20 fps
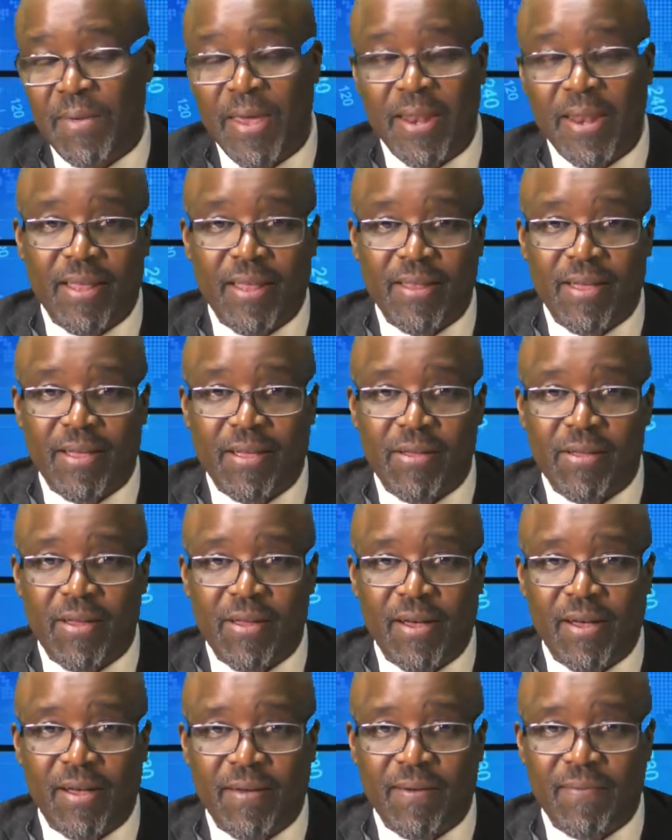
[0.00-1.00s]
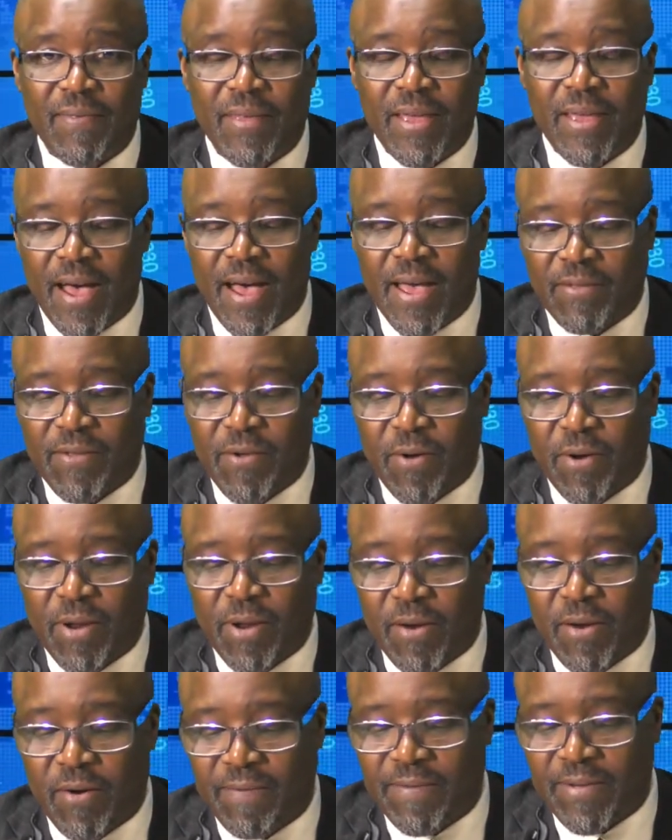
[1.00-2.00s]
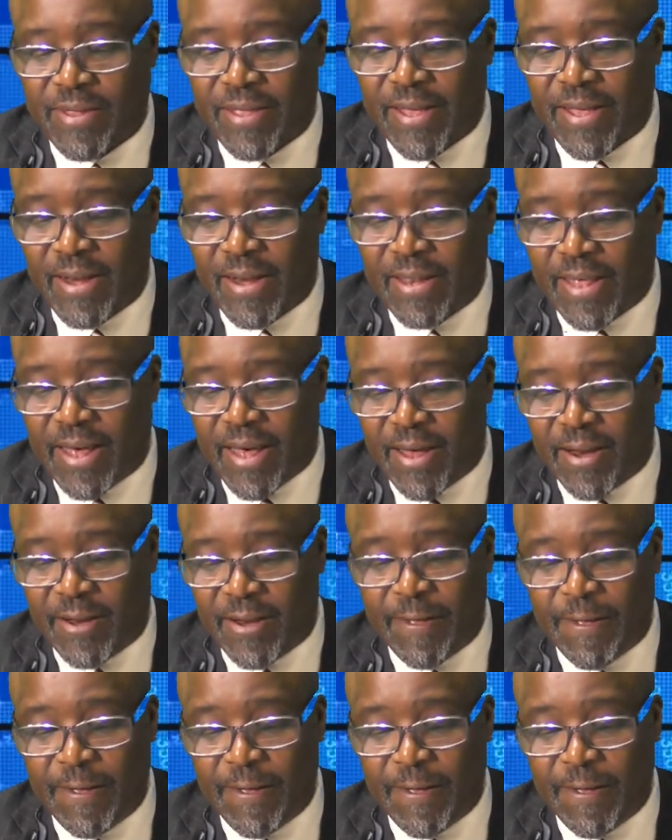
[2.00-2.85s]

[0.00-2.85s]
meaning the highest court can overturn that,